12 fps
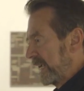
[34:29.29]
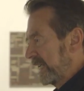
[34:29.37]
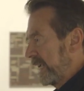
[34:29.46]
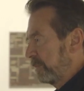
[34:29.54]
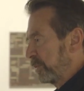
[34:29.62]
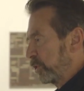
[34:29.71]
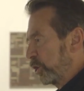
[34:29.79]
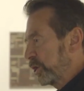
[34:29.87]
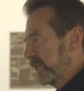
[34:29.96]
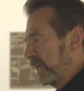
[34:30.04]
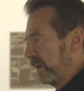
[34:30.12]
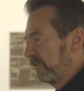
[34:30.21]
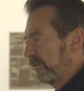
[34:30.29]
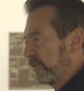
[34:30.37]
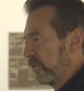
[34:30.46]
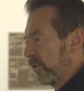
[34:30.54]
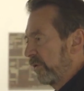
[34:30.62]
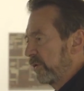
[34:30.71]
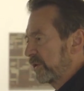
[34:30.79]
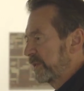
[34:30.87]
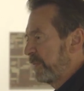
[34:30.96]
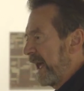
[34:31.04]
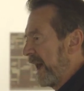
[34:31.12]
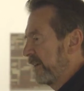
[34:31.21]
keep looking for those
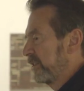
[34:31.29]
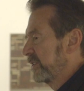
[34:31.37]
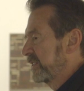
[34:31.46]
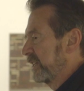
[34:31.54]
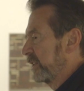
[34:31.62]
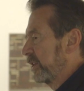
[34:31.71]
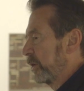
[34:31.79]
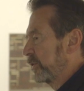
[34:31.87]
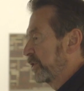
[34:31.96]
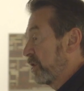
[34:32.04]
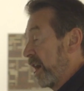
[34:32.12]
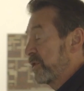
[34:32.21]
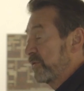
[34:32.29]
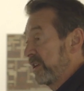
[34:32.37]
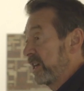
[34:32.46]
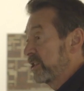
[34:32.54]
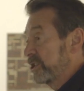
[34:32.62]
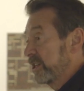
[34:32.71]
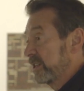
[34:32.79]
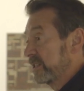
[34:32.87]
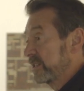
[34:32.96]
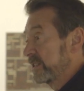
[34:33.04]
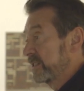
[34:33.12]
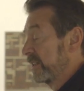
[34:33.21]
patterns and those
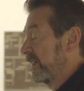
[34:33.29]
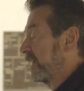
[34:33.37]
contradictions